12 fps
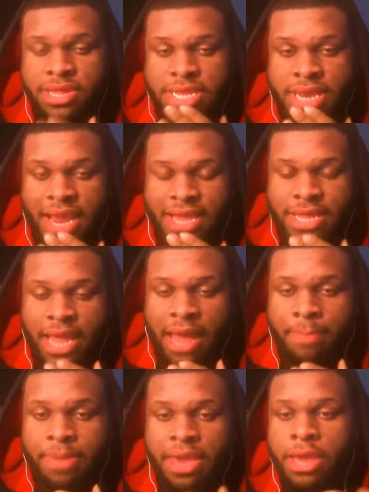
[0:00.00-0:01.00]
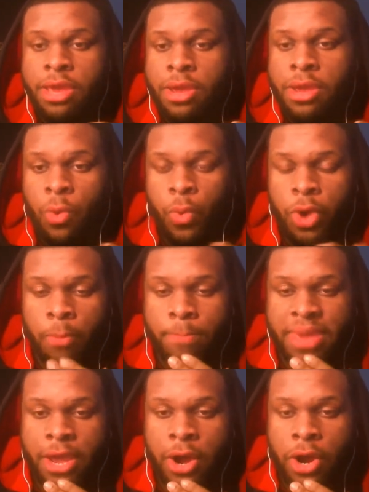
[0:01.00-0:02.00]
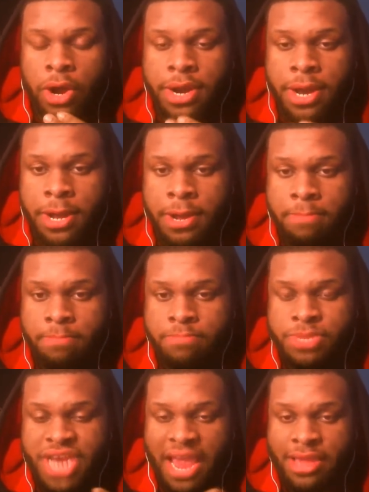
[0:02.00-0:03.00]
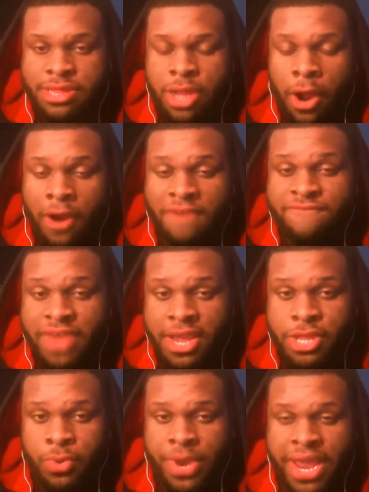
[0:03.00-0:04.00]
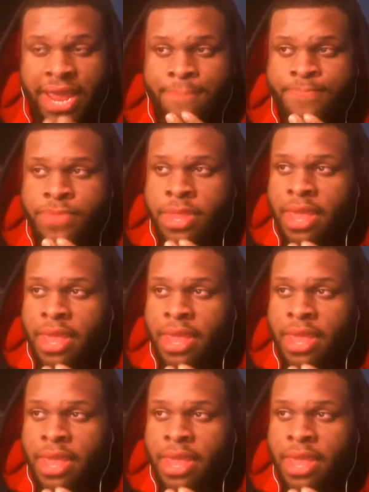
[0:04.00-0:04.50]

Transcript: And tonight's topic will be on J-Star Victory